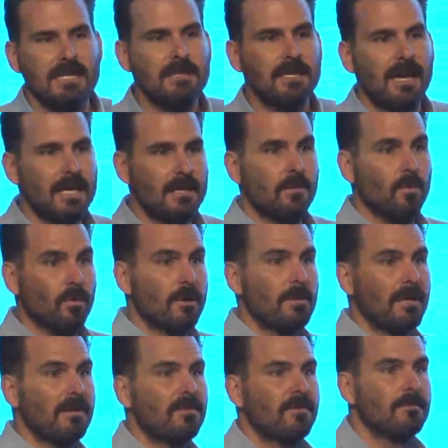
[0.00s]
in the
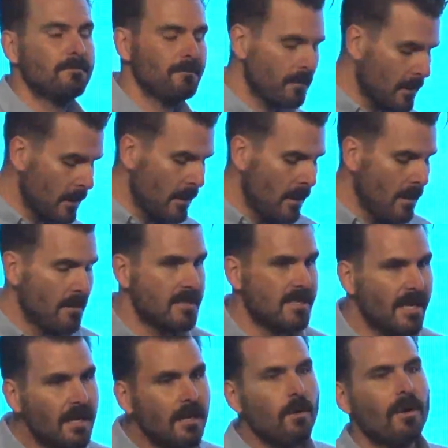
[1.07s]
workplace. The
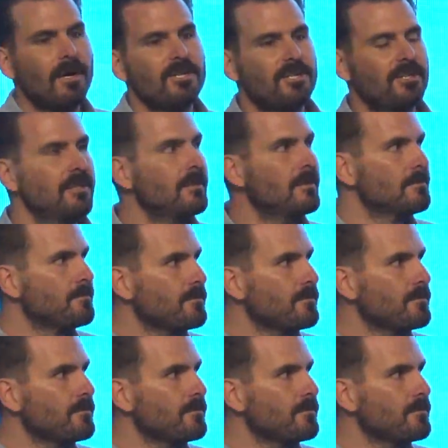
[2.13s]
second question